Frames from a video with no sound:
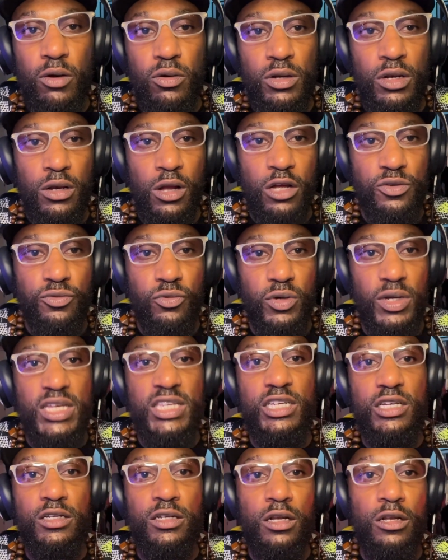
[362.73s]
going to last for?
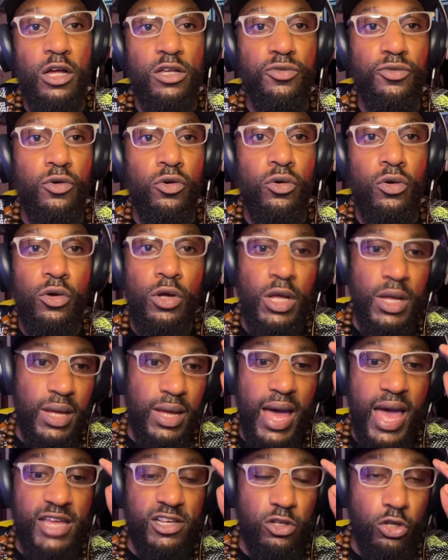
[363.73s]
Is it going to last for
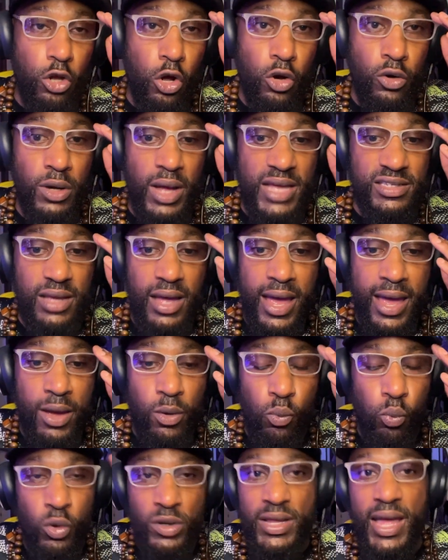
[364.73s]
as long as I
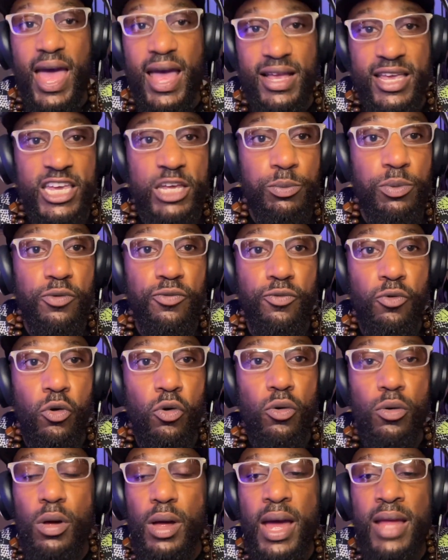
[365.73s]
want to keep it
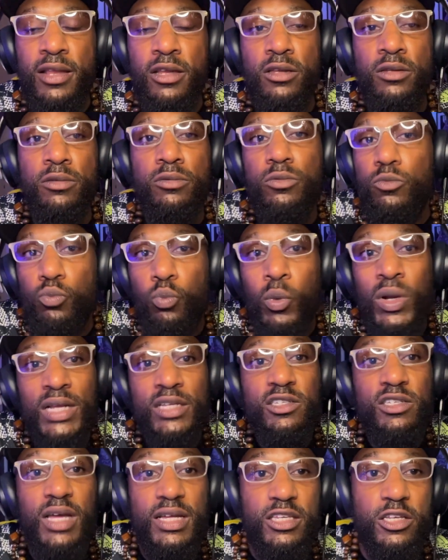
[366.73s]
for and when I
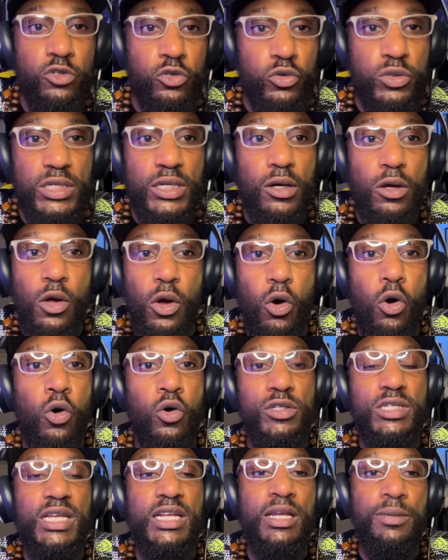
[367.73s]
decide to use it,
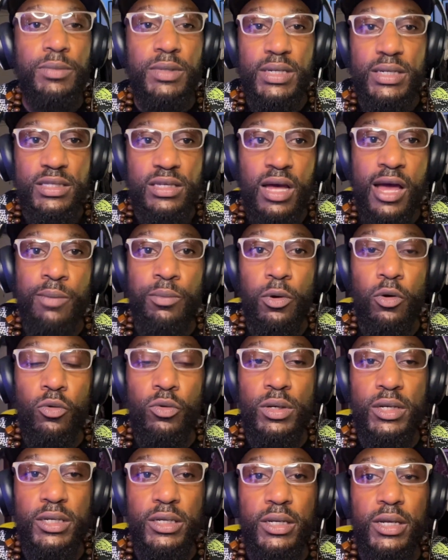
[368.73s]
or is it limited time
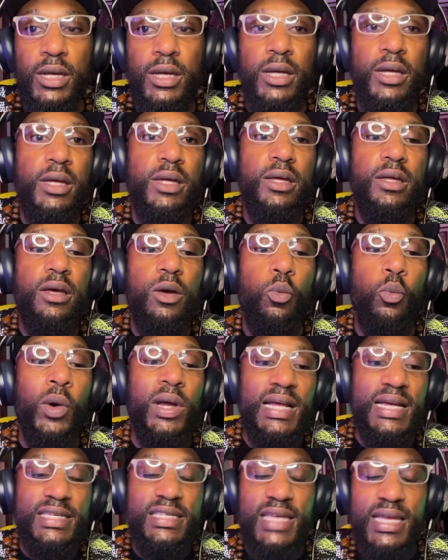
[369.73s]
only?
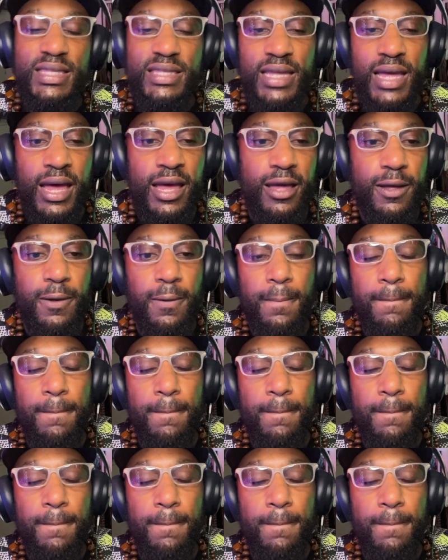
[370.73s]
When I said that,